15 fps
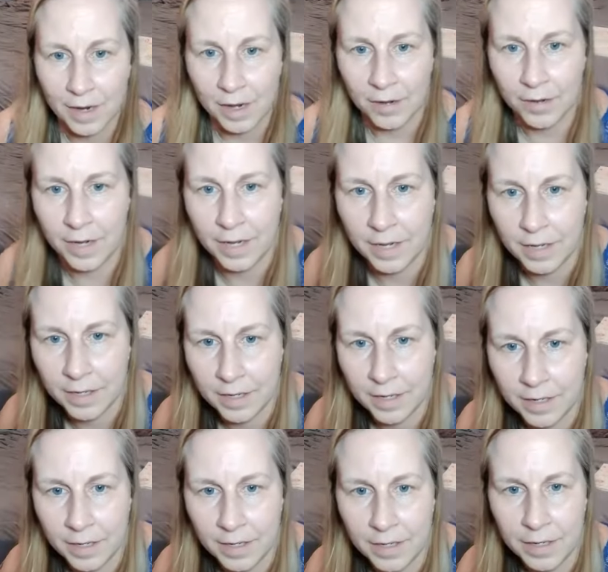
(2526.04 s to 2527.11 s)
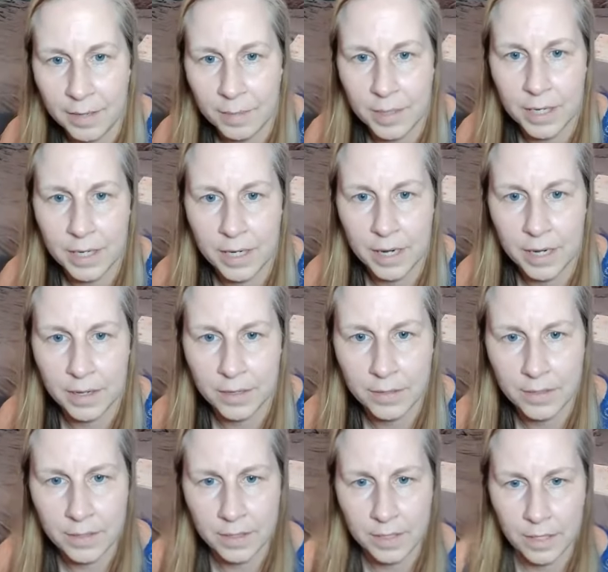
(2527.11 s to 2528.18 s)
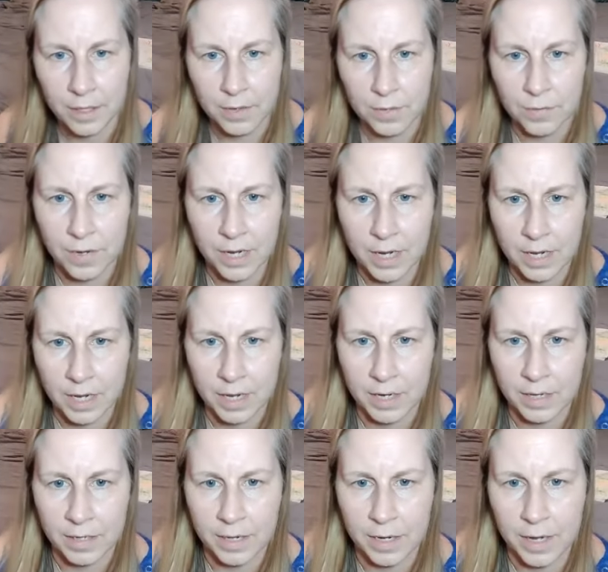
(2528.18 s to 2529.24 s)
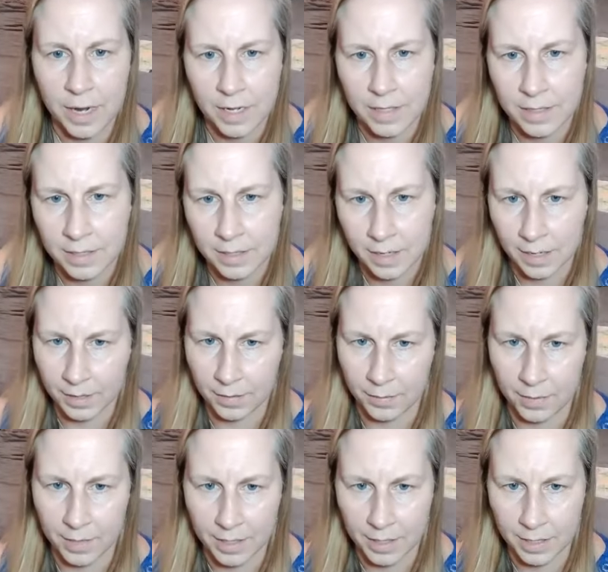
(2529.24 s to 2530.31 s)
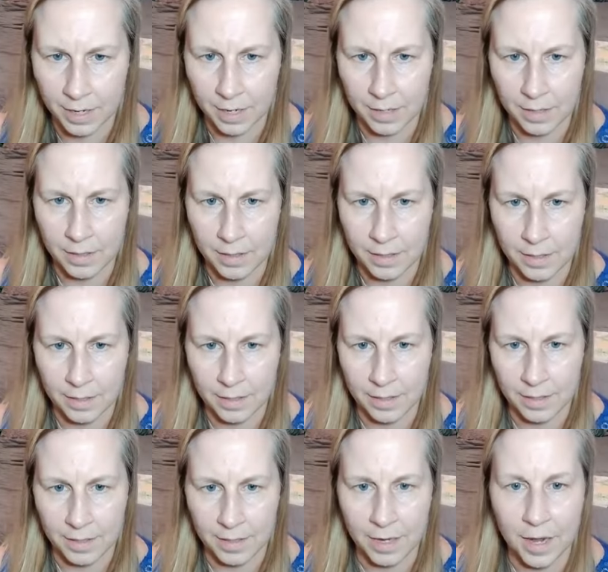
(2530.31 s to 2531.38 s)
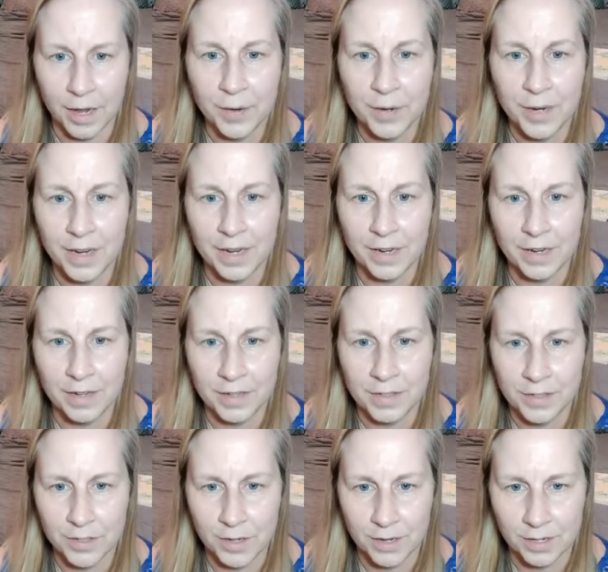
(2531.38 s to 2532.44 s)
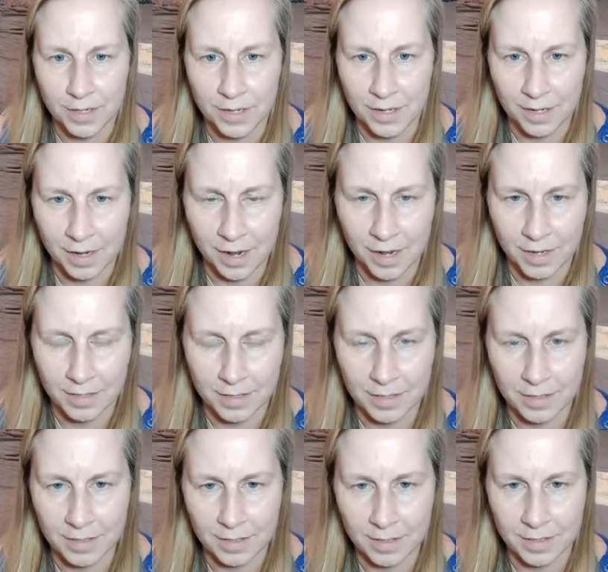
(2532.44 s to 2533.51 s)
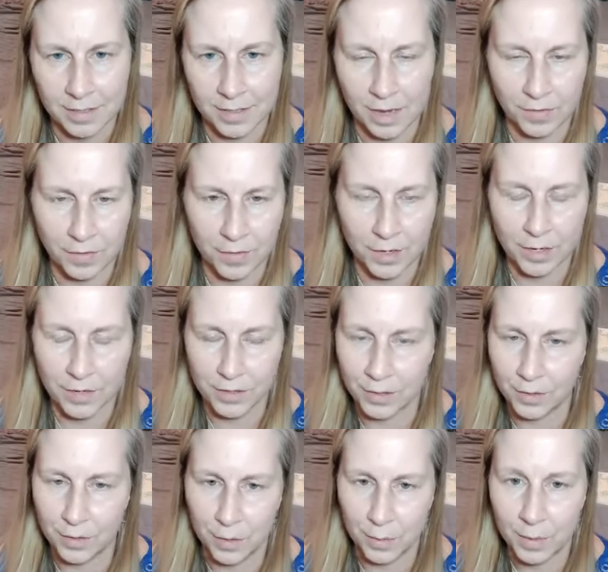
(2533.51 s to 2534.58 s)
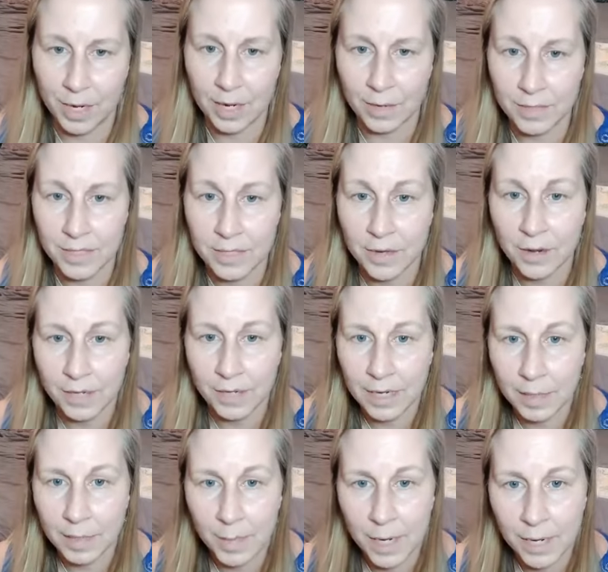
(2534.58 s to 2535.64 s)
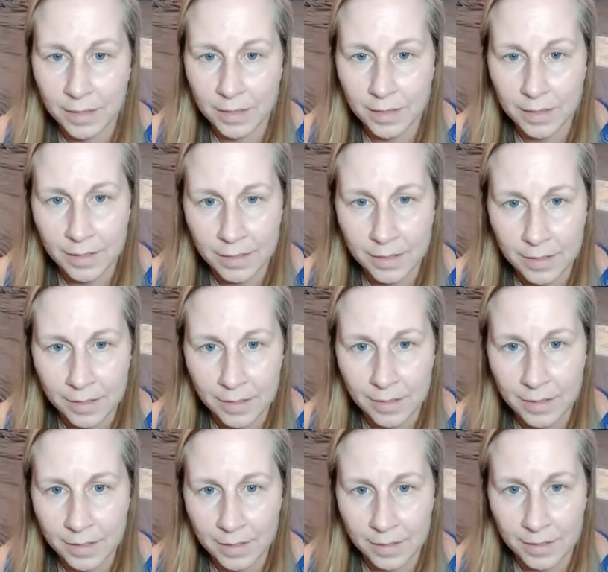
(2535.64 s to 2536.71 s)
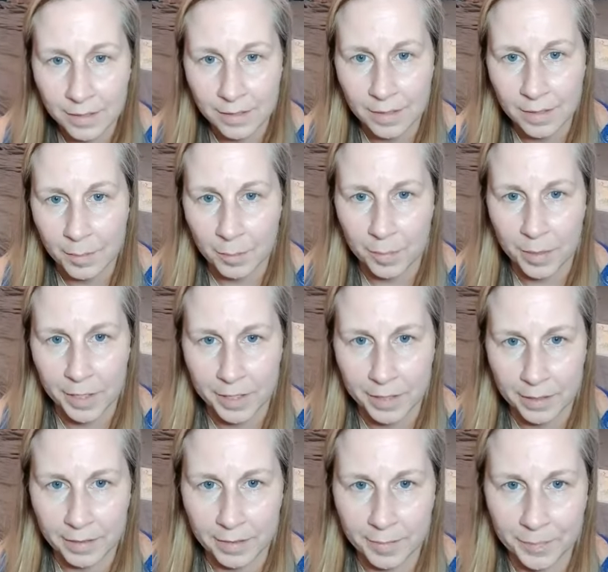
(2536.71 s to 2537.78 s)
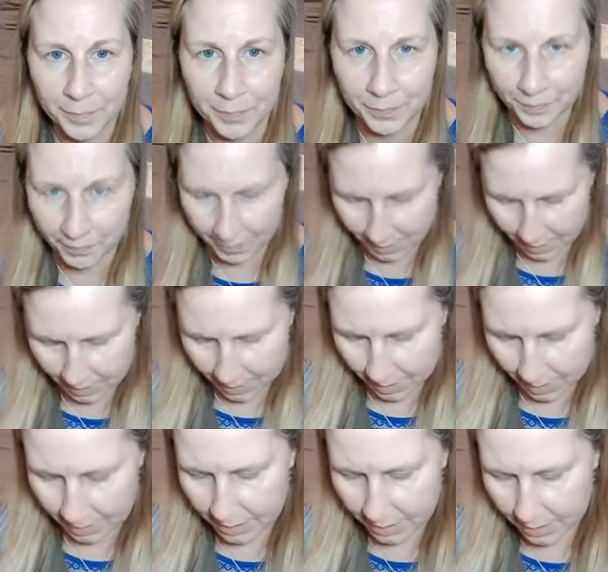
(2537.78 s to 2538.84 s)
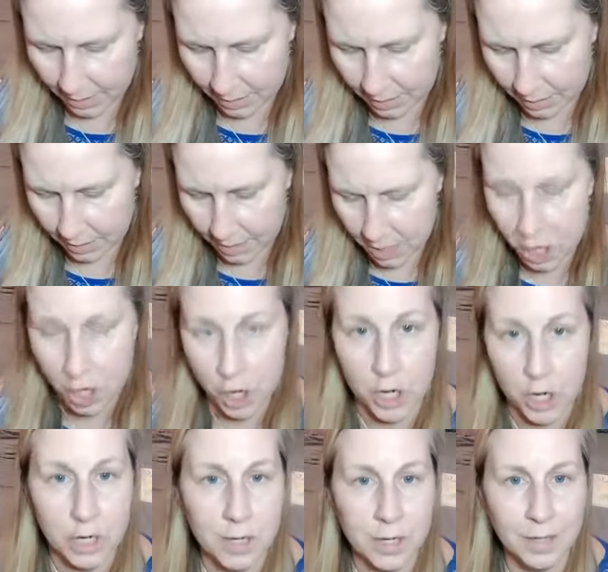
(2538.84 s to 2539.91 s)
All right. Anybody else need a reading that hasn't gotten one? Yeah. Okay, good, Charlotte. Yes. I figured you knew what I was talking about, but it's nice to hear.